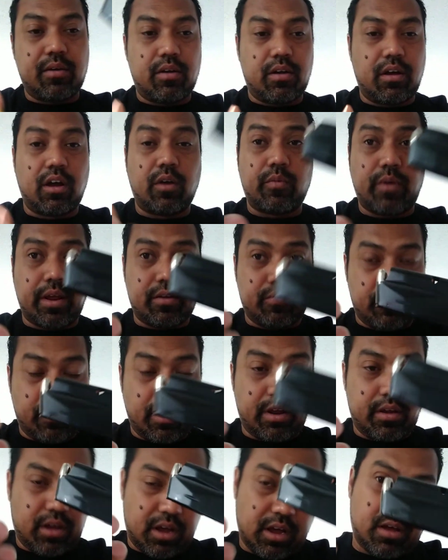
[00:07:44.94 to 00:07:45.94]

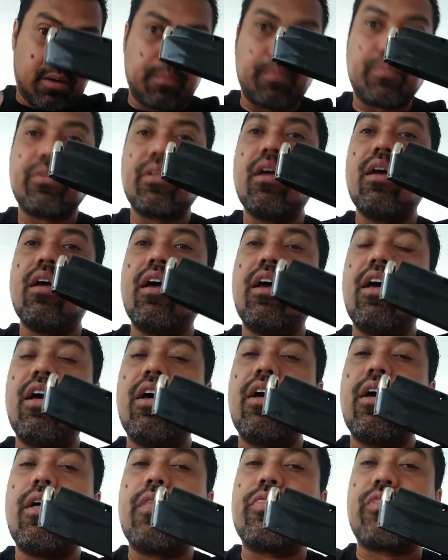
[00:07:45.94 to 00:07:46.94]

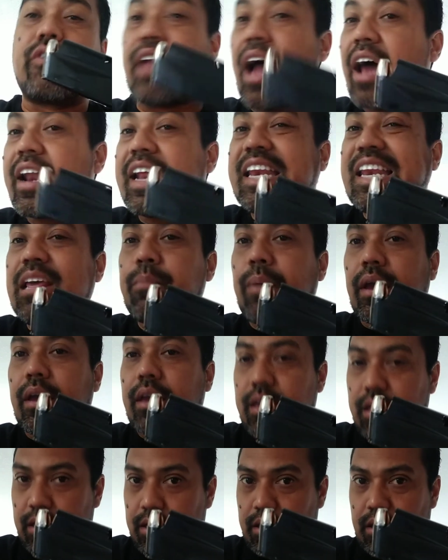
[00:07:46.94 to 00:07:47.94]
They're not anemic.
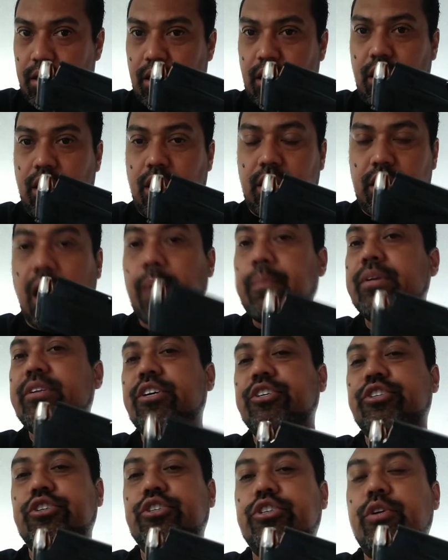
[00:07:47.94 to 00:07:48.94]

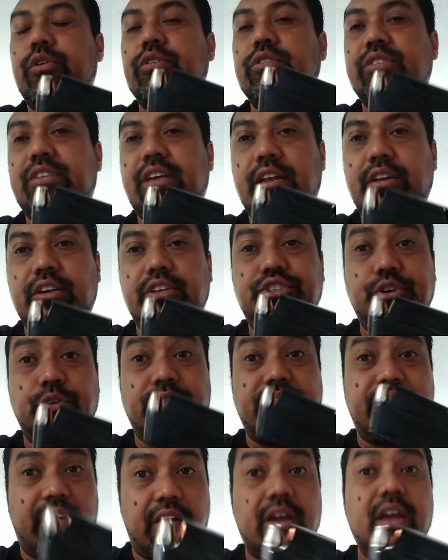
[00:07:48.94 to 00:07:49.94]
Competition shooters tend to shoot
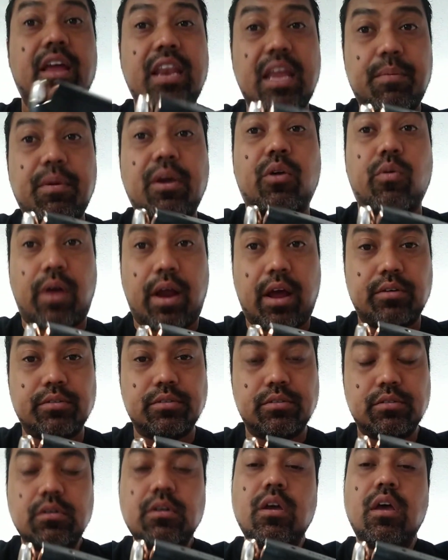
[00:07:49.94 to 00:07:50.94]
very anemic
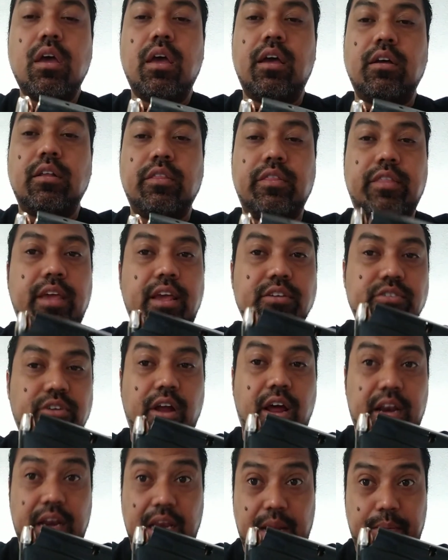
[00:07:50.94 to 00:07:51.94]
rounds. These are
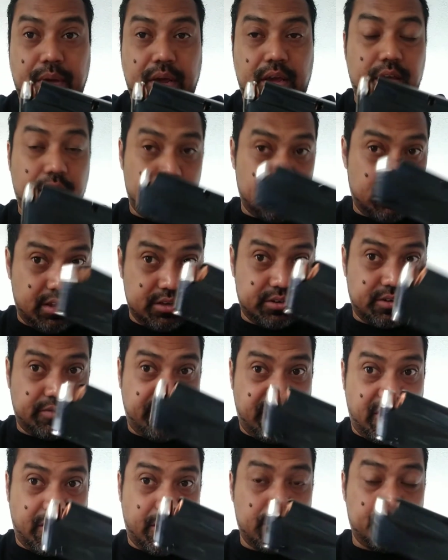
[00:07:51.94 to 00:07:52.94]
not anemic. These are
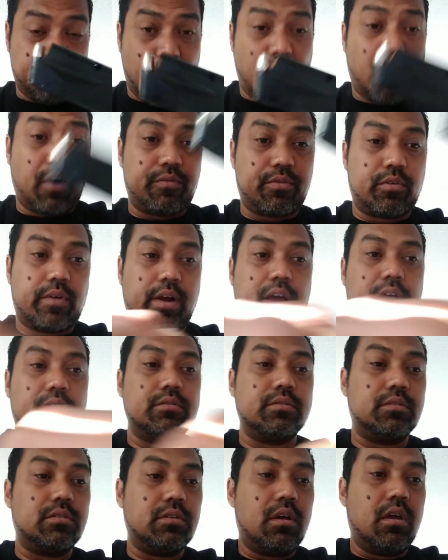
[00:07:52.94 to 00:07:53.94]
very powerful
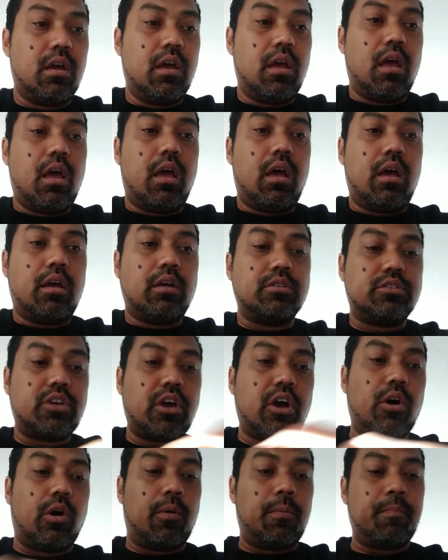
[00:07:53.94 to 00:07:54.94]
rounds.
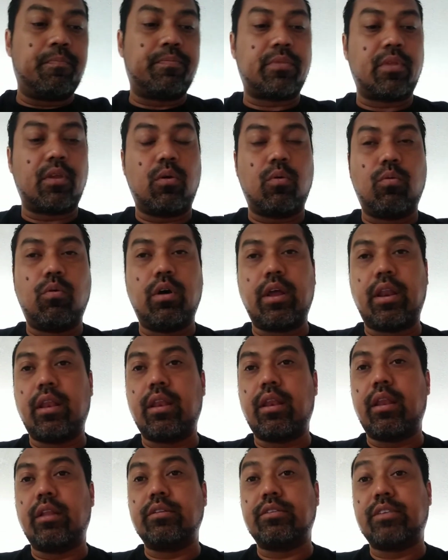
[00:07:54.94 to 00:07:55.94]
So what
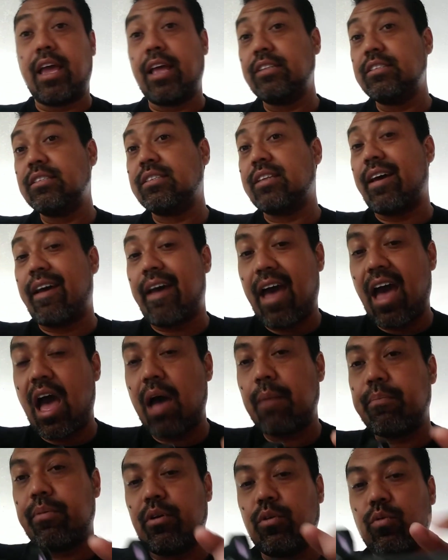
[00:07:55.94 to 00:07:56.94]
tends to
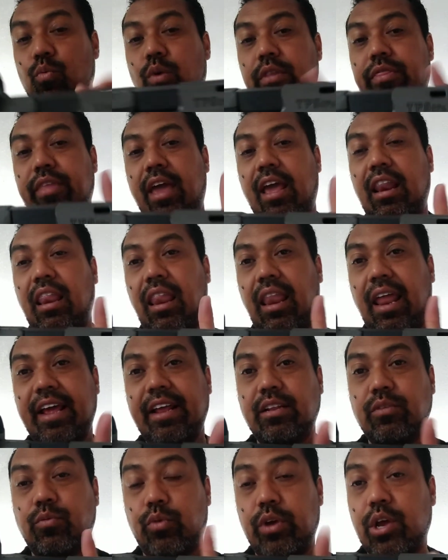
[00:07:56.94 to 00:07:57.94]
happen with a
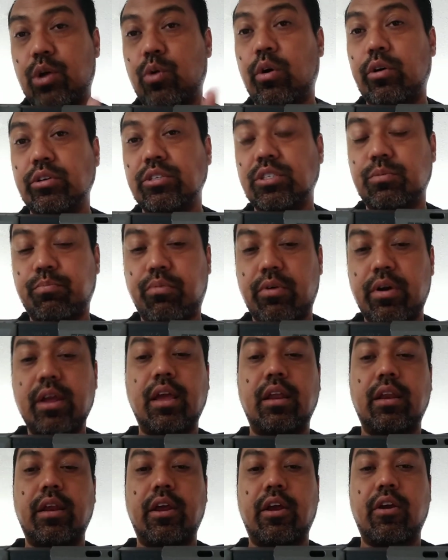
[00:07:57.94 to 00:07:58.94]
light recoil spring
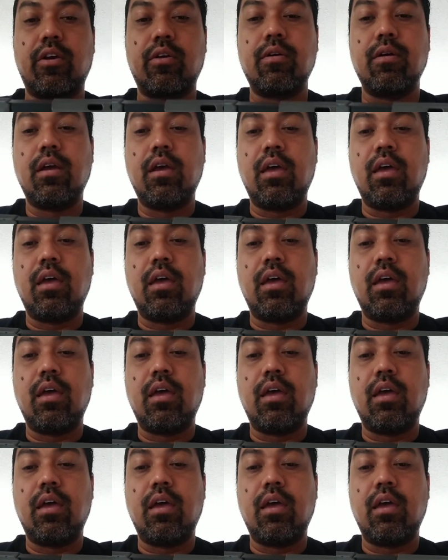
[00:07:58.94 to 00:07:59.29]
in here